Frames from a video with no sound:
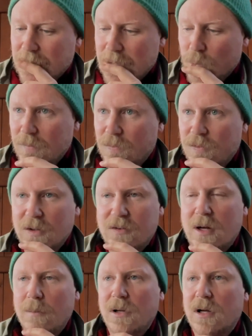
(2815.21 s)
for
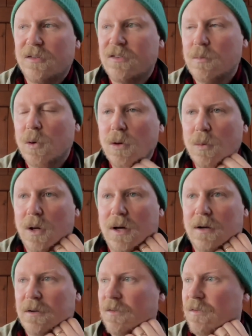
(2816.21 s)
example, our smaller
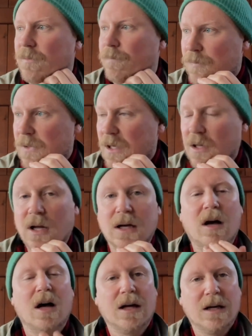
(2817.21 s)
works, like,
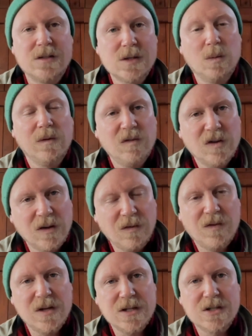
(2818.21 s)
okay, so we've just
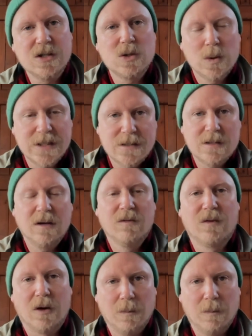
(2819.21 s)
finished a twisting phone